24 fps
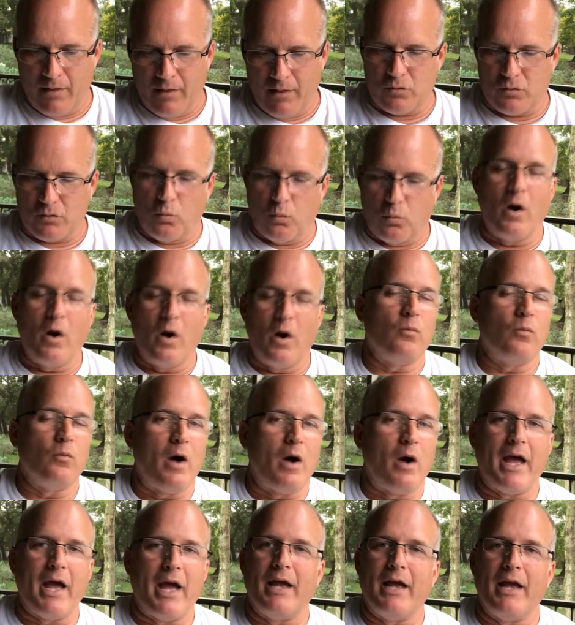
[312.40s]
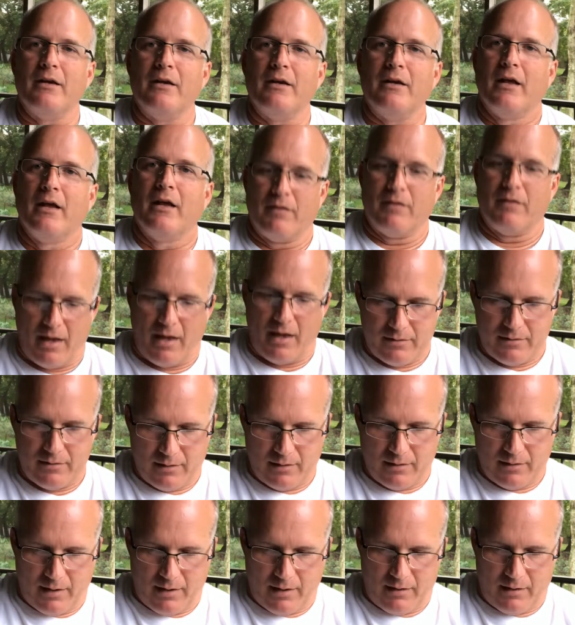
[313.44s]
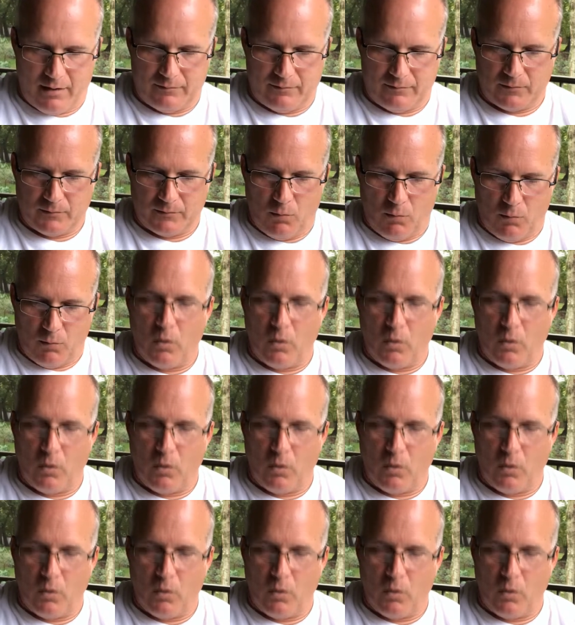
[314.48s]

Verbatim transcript: There's one way that um,